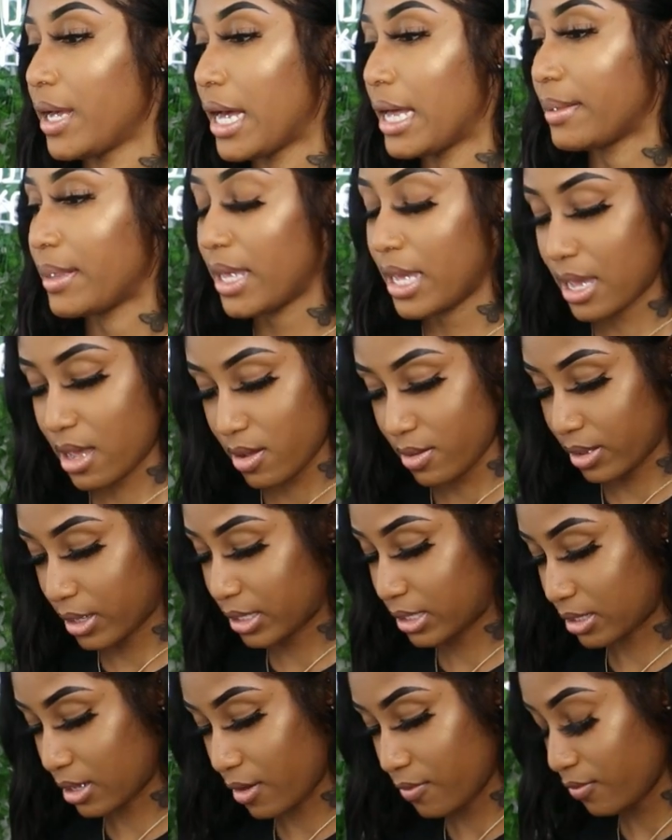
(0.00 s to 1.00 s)
Yeah, I lay out
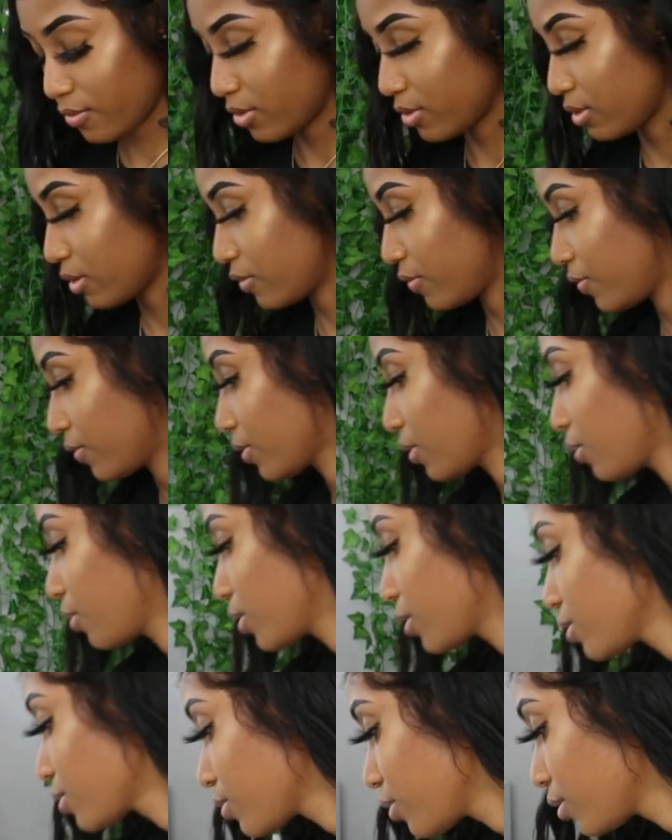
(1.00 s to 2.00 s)
the stuff on the
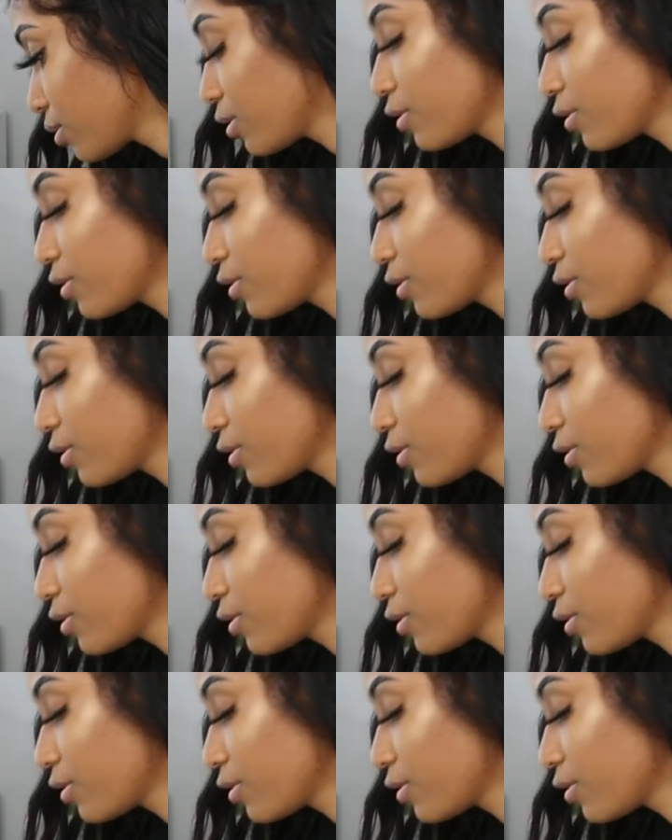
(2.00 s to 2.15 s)
orders